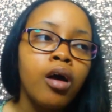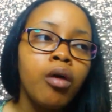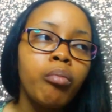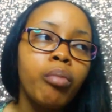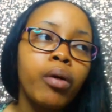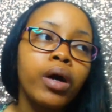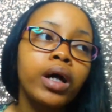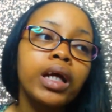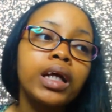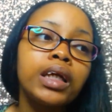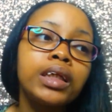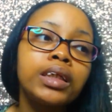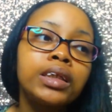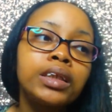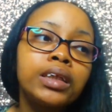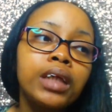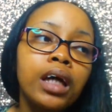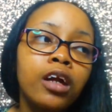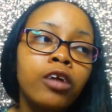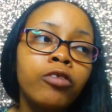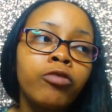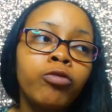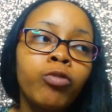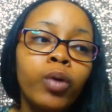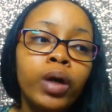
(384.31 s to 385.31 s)
But
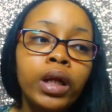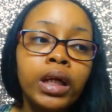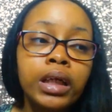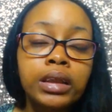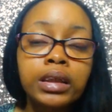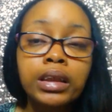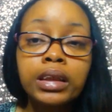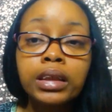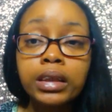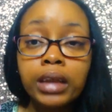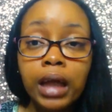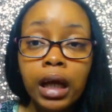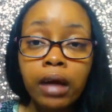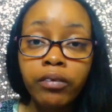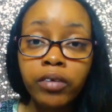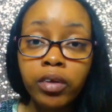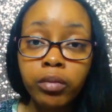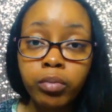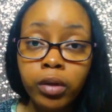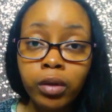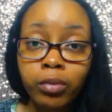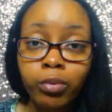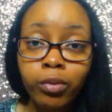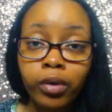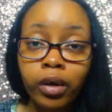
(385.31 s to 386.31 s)
instead of wanting to save
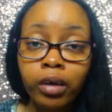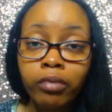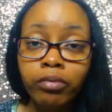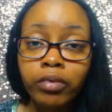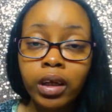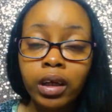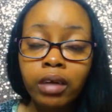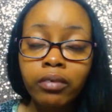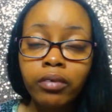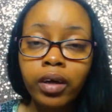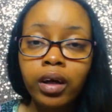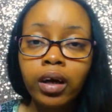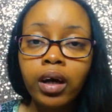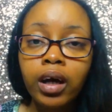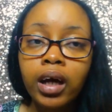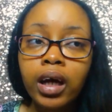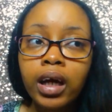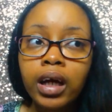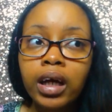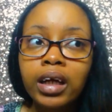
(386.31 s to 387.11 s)
the people of Nineveh,